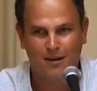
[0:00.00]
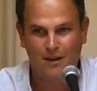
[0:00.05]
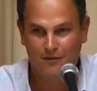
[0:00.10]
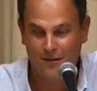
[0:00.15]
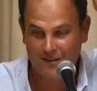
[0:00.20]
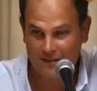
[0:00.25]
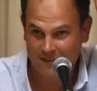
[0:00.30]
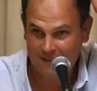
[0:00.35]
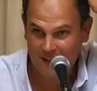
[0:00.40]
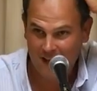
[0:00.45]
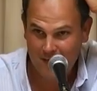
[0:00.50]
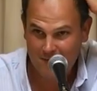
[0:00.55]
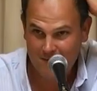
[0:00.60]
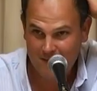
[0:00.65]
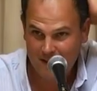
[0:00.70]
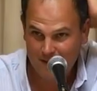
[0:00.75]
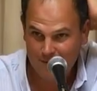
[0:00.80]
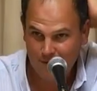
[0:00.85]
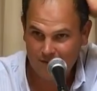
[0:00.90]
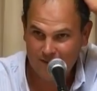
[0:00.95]
and if it's a
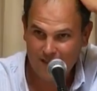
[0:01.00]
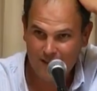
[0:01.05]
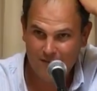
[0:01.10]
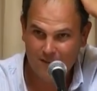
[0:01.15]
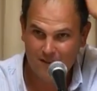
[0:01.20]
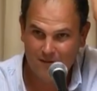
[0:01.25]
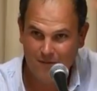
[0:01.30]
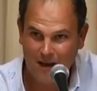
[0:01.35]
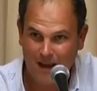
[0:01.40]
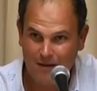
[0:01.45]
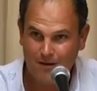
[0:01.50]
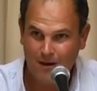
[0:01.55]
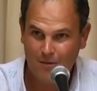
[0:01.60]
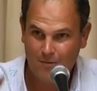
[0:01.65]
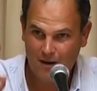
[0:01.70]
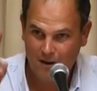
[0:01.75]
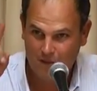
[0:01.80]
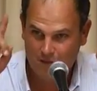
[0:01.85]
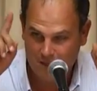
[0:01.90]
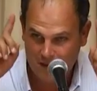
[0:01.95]
dominant motif in the Bible, I
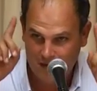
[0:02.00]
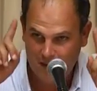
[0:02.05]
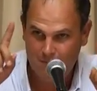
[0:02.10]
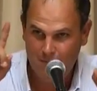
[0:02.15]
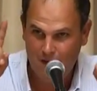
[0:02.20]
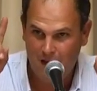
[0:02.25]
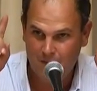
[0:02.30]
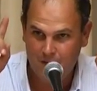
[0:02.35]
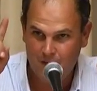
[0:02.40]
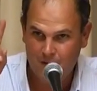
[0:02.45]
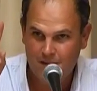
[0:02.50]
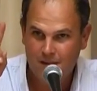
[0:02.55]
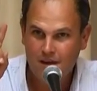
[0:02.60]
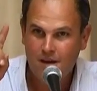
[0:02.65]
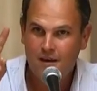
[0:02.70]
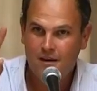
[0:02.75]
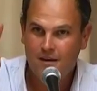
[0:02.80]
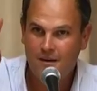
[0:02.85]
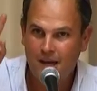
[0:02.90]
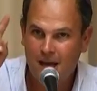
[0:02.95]
want to think about this
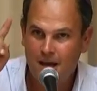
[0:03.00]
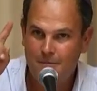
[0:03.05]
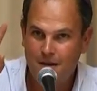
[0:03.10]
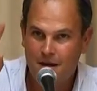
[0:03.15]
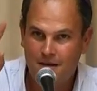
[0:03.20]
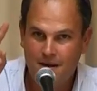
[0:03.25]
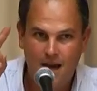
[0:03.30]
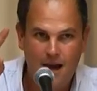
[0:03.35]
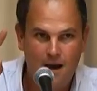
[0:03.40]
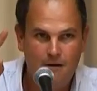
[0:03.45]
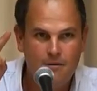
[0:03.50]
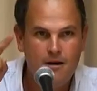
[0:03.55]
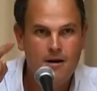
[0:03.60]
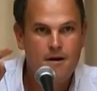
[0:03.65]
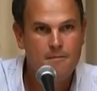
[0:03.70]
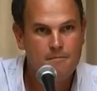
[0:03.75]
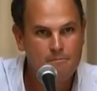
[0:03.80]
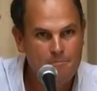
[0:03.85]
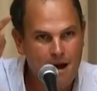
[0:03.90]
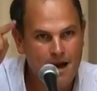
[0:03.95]
now, about how
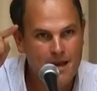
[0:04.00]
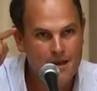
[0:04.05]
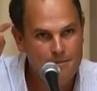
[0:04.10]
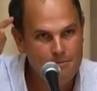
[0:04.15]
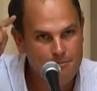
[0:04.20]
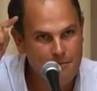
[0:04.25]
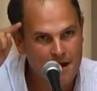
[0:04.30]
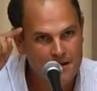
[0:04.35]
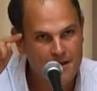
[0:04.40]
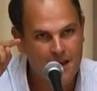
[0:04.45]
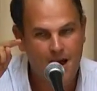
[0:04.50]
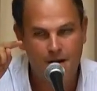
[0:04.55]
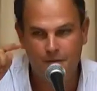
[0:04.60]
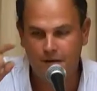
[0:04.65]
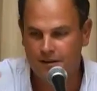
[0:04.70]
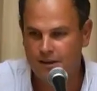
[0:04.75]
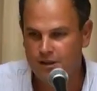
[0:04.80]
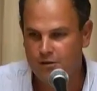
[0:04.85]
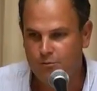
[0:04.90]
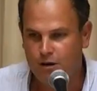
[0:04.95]
now
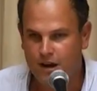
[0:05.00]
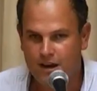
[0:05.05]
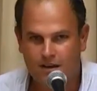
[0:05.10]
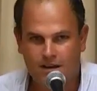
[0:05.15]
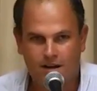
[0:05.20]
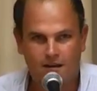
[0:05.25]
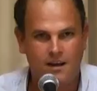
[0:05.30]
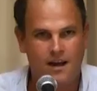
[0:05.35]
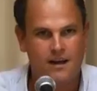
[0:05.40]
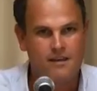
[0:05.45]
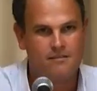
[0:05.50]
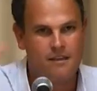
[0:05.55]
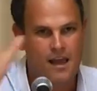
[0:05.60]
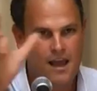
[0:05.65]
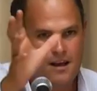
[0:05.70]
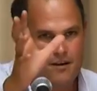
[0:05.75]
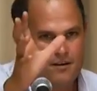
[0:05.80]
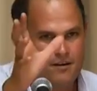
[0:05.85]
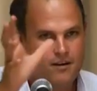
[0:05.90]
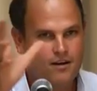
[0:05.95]
this is where I
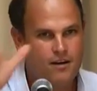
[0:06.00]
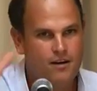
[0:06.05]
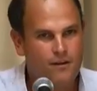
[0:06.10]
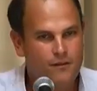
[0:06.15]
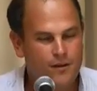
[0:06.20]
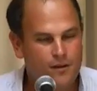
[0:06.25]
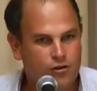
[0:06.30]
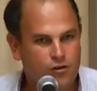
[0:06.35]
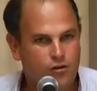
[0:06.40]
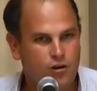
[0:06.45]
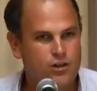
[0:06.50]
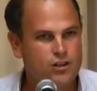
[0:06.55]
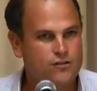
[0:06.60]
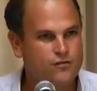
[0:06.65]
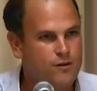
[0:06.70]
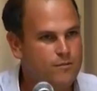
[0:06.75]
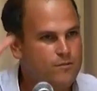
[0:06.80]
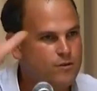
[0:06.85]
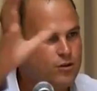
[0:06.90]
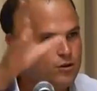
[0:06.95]
take the torch
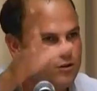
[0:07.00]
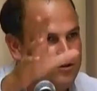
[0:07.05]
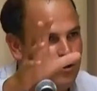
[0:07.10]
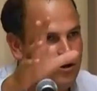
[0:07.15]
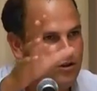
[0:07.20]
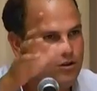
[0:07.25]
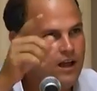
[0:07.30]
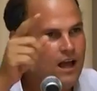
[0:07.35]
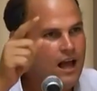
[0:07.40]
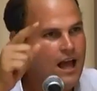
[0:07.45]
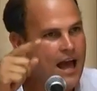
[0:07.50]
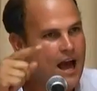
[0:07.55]
from Knoll.